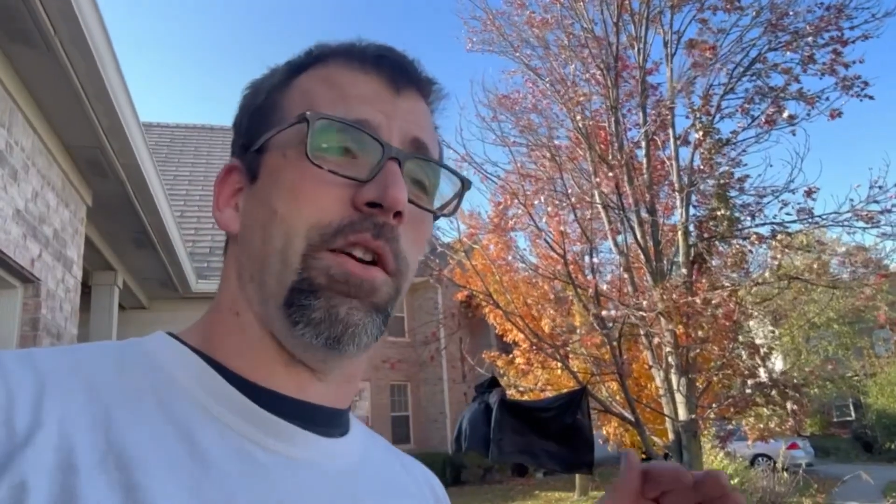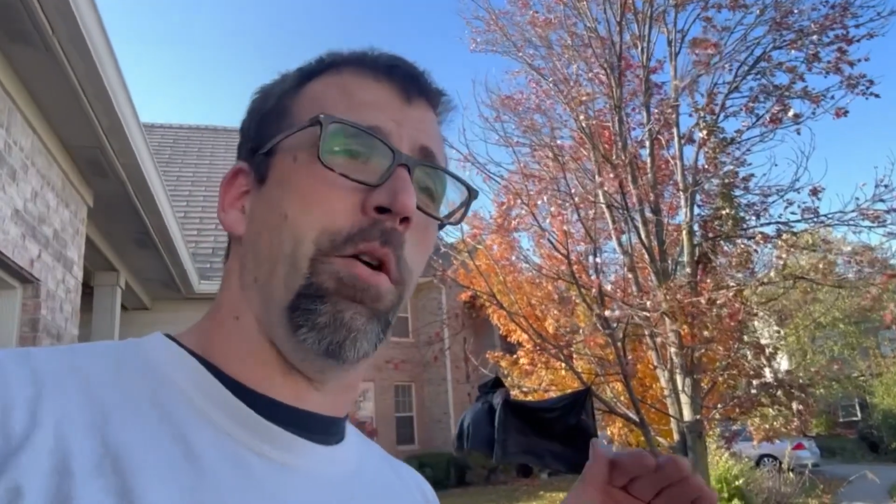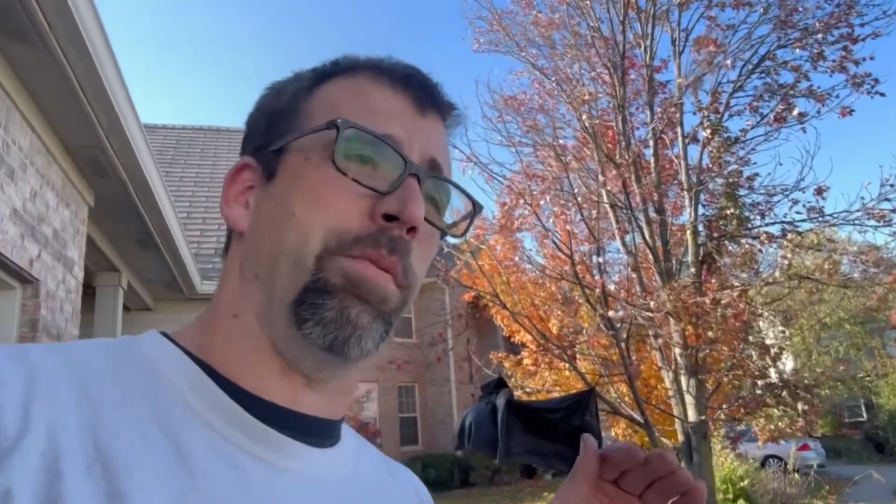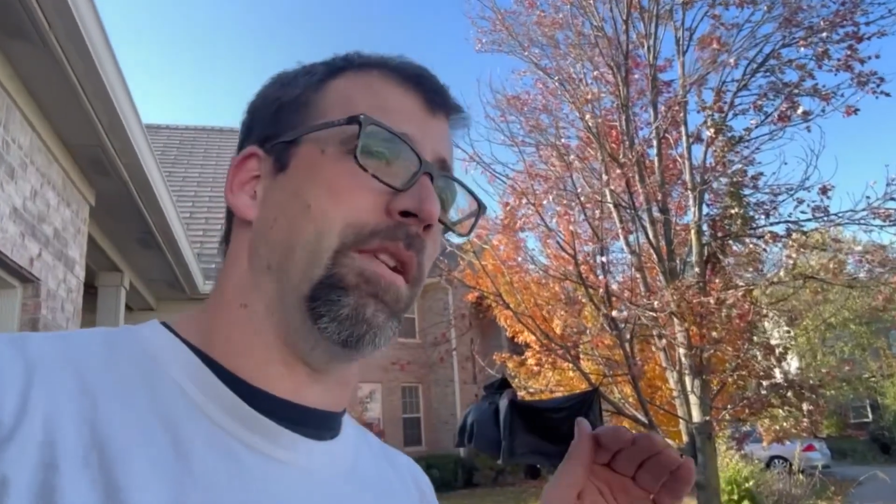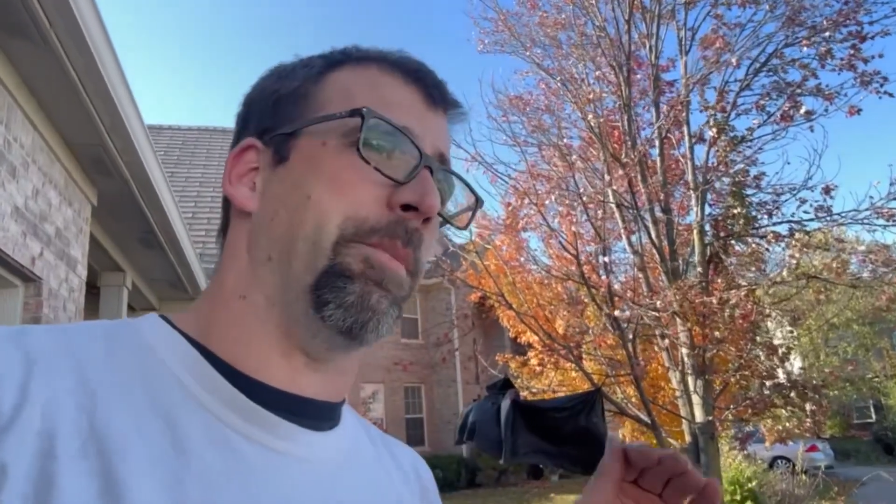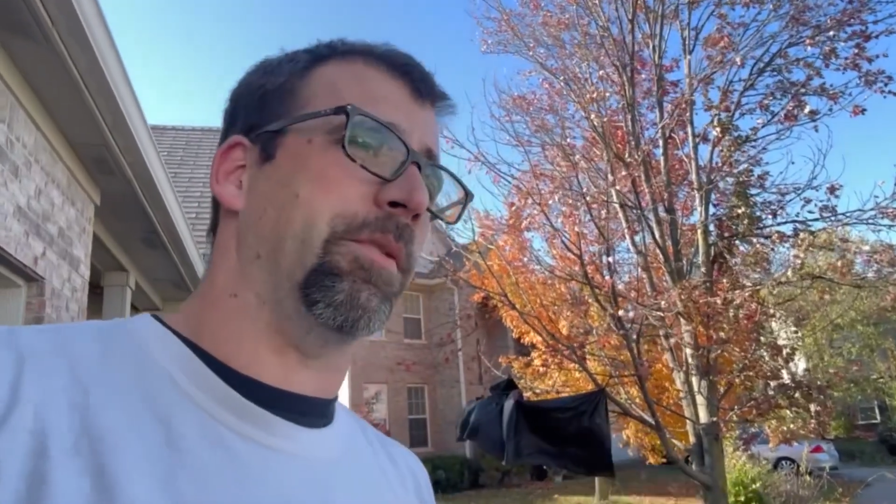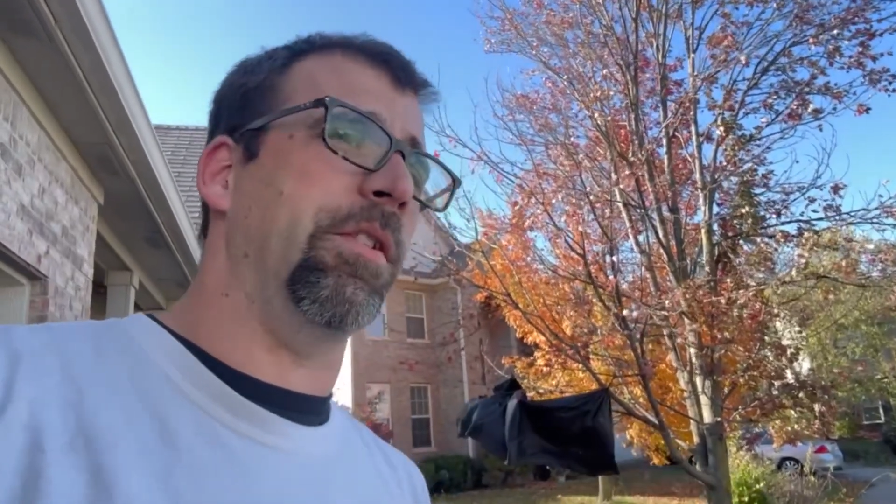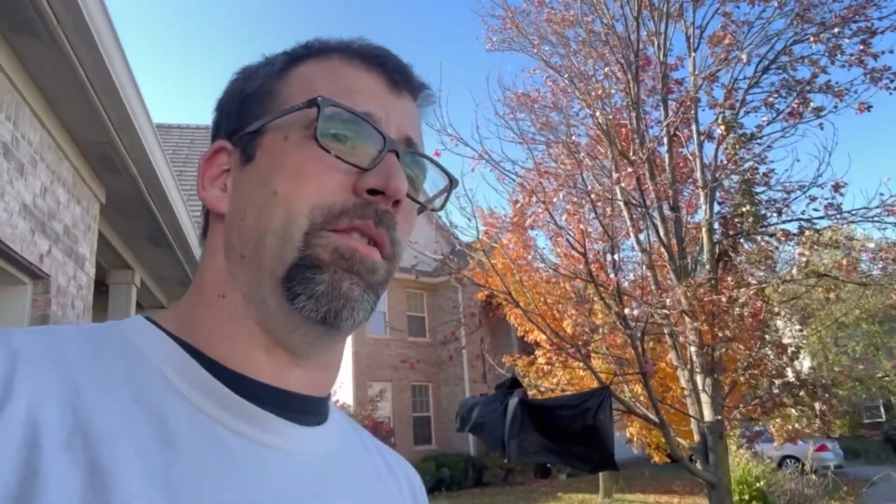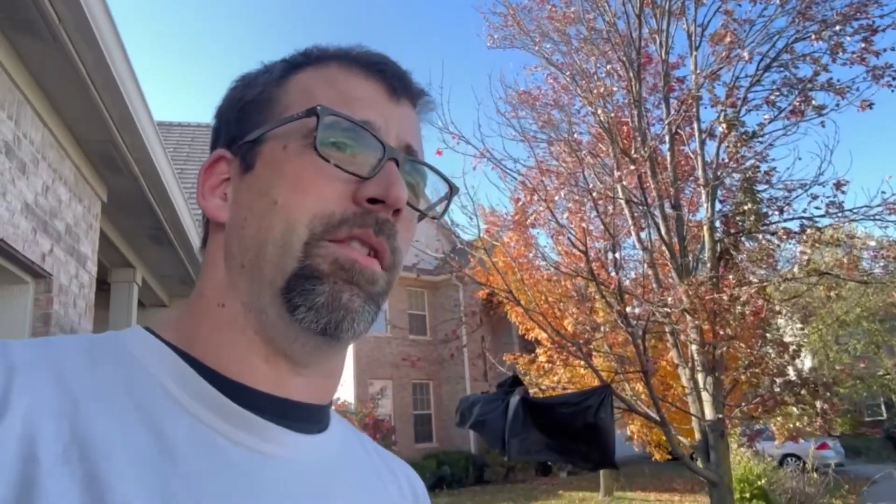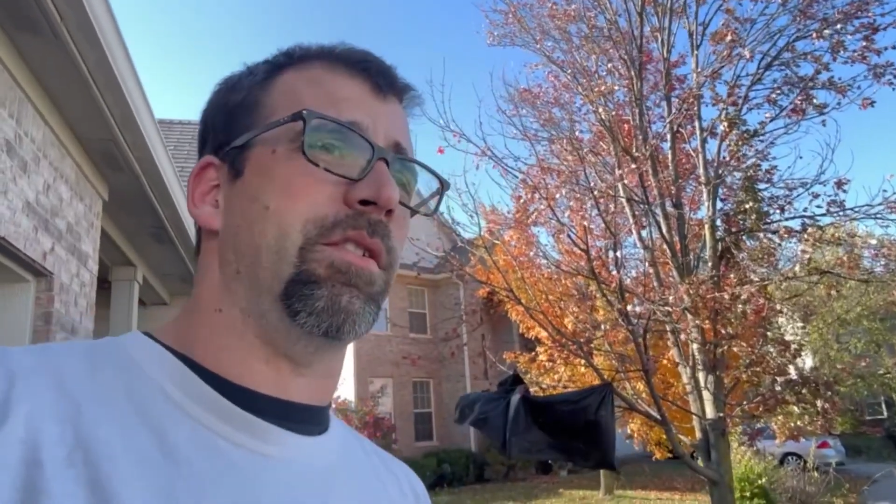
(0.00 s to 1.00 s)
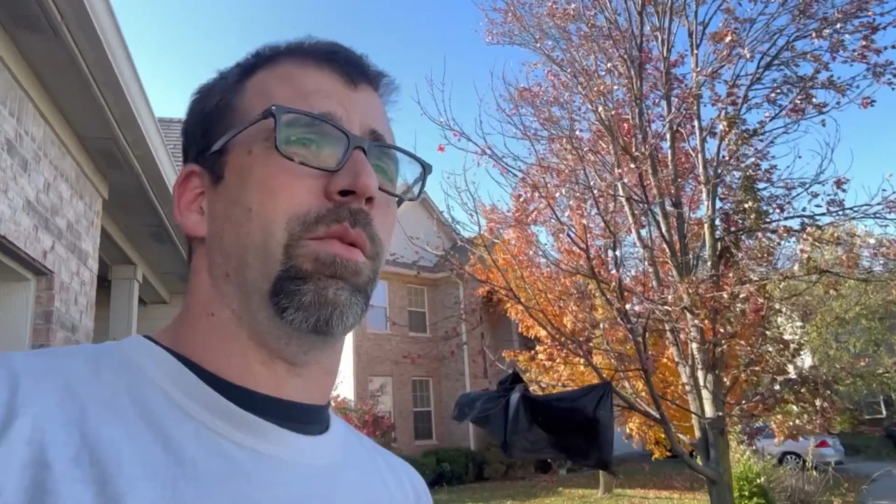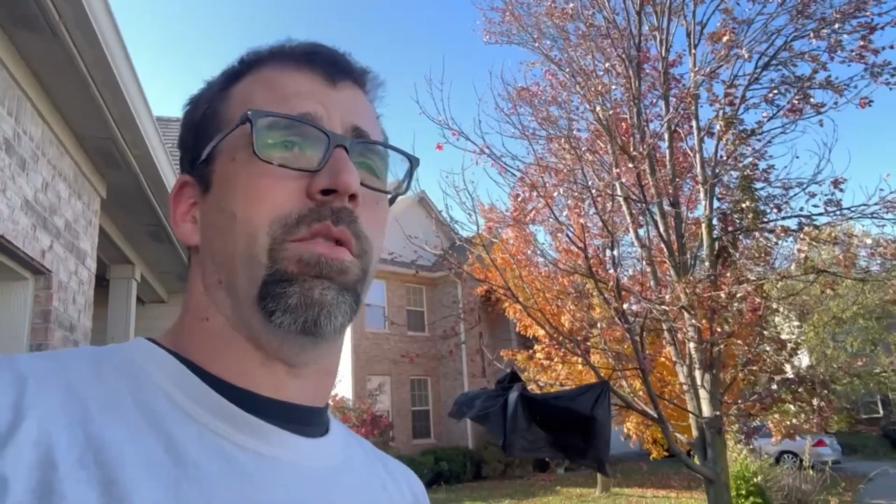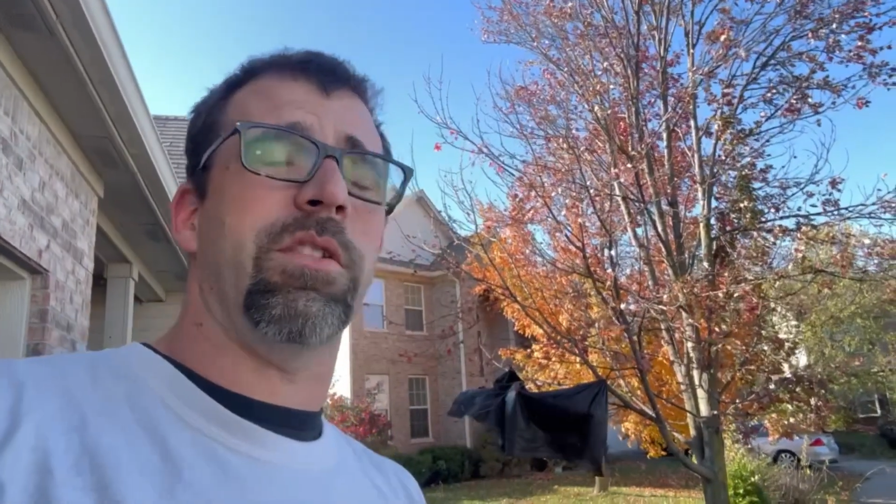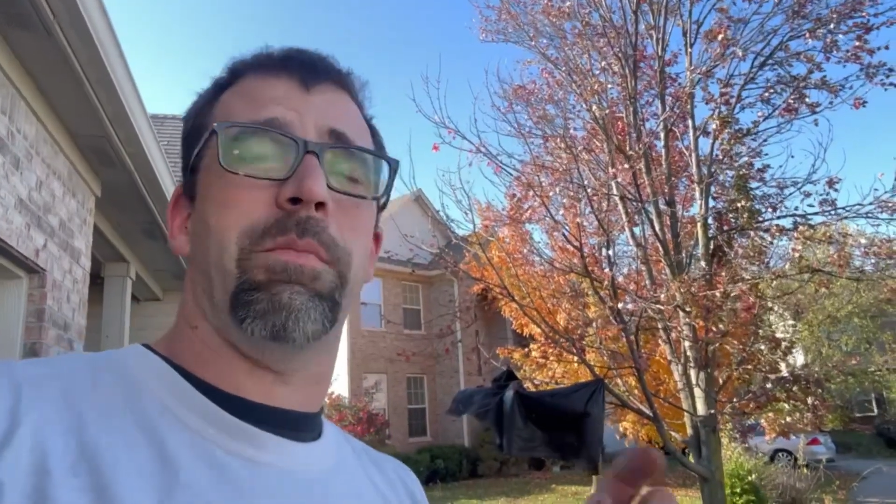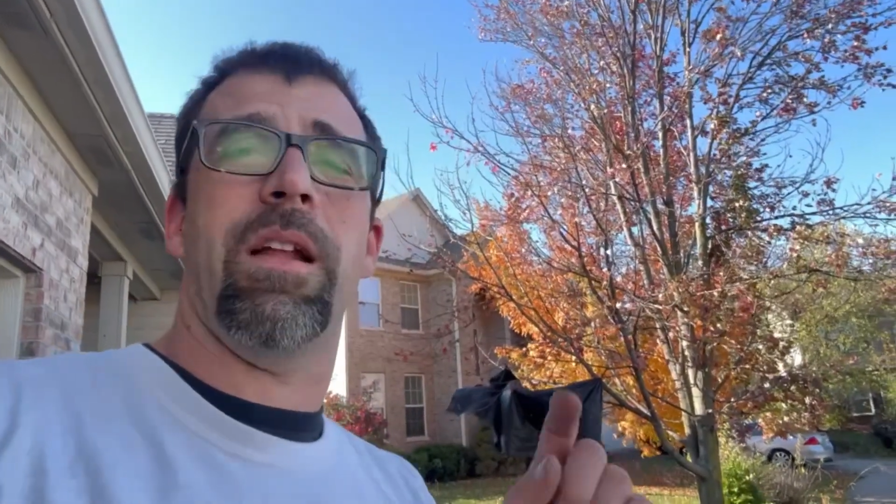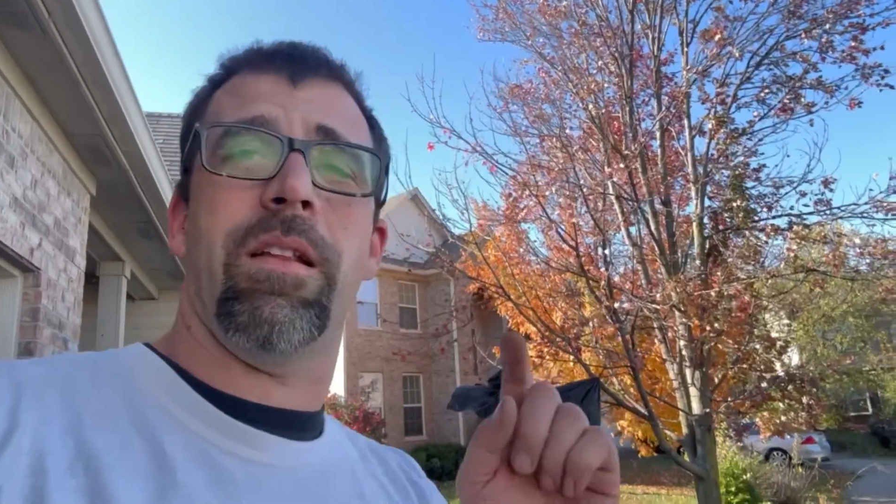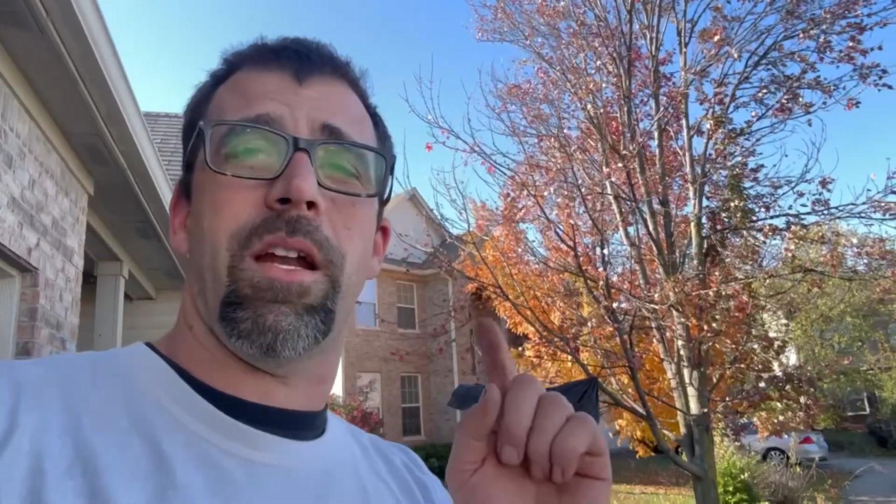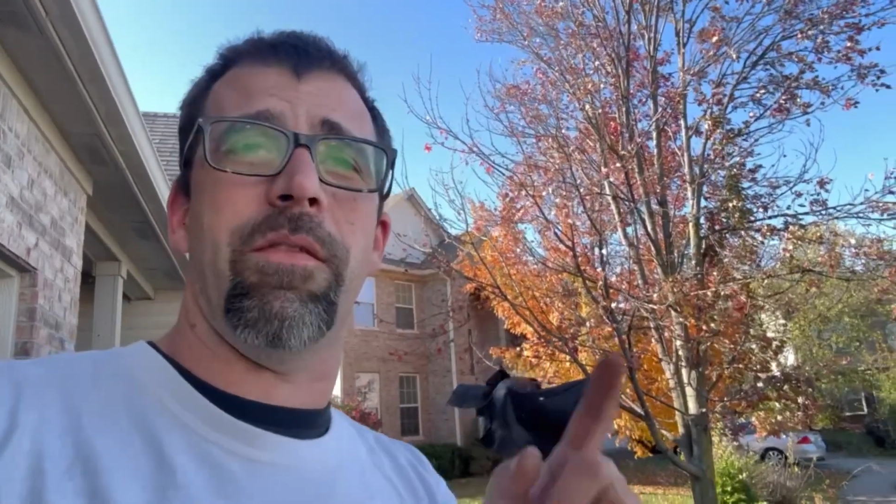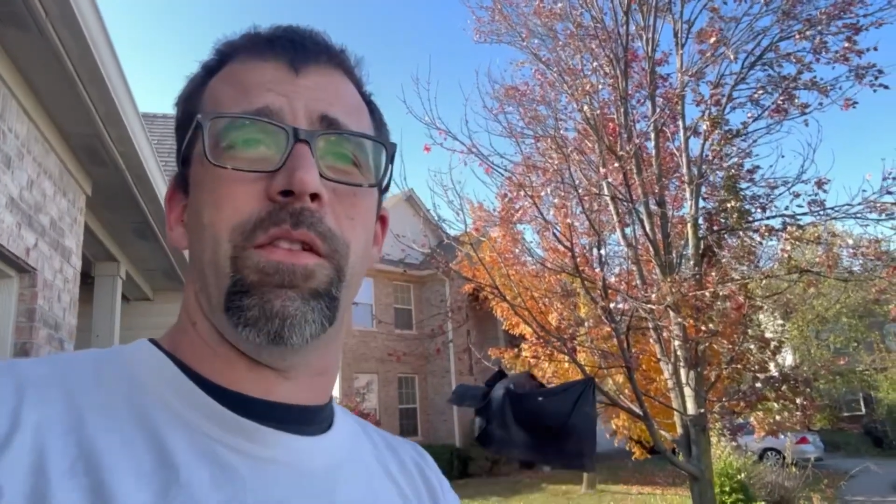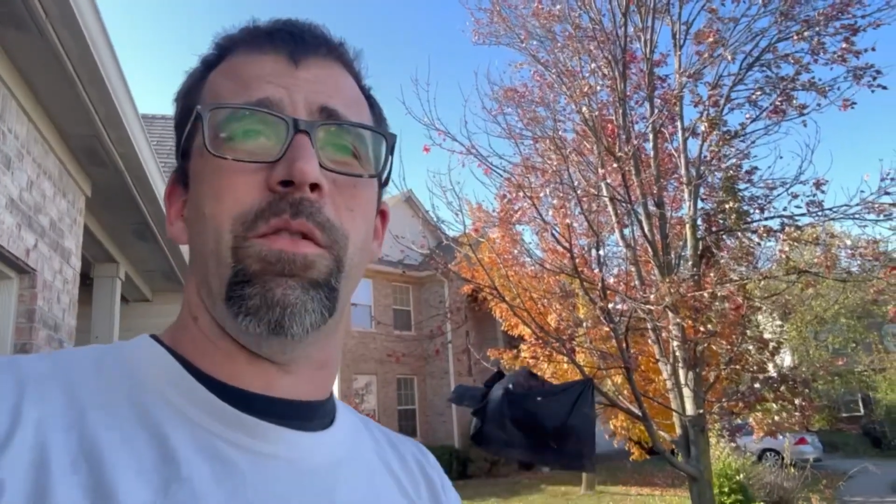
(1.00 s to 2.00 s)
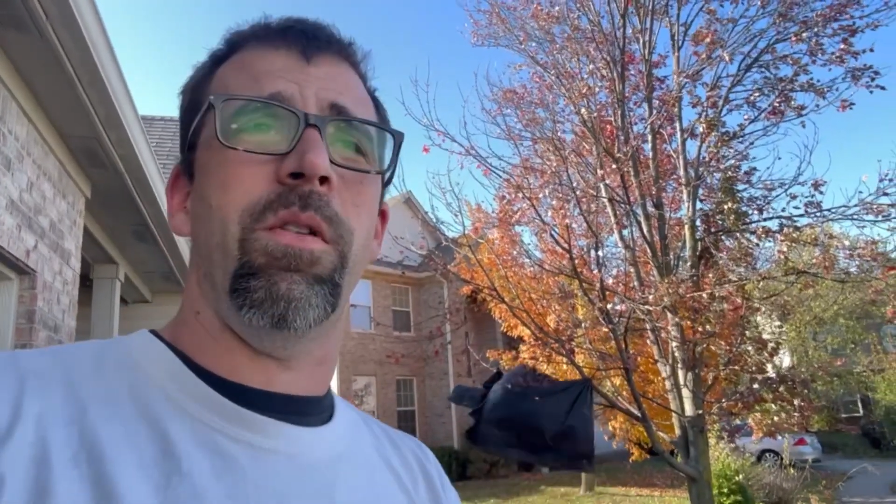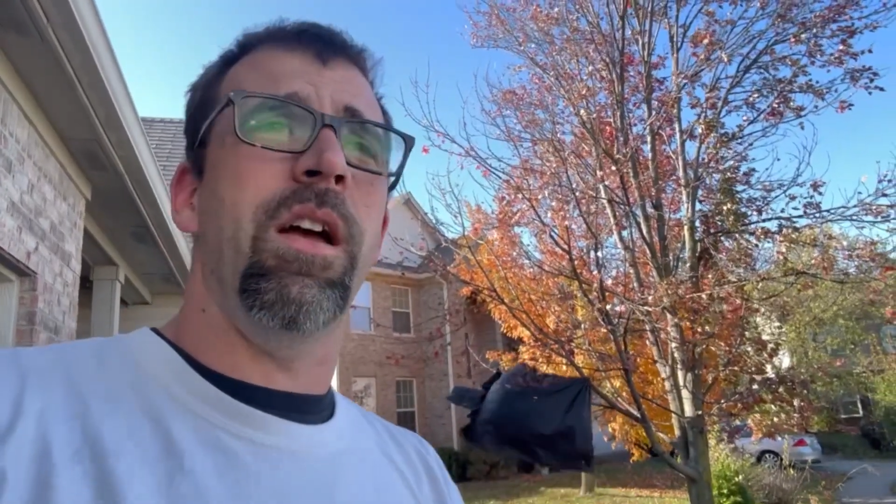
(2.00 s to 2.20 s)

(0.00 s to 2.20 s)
Opened opportunities, doors, met a lot of you.